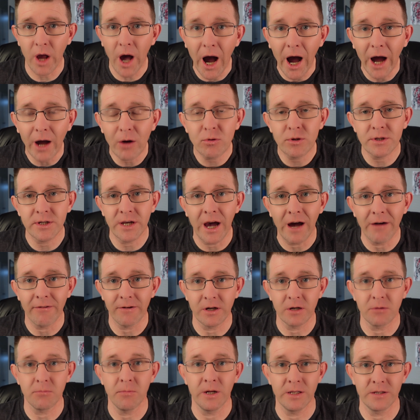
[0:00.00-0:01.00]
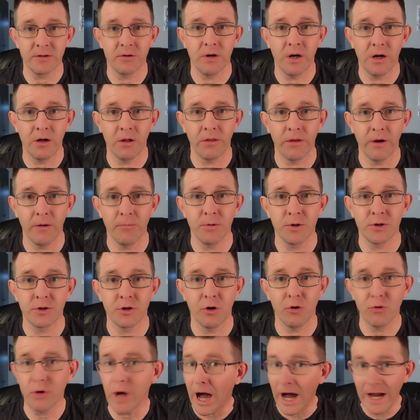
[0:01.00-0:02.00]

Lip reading: I was having a mental health episode.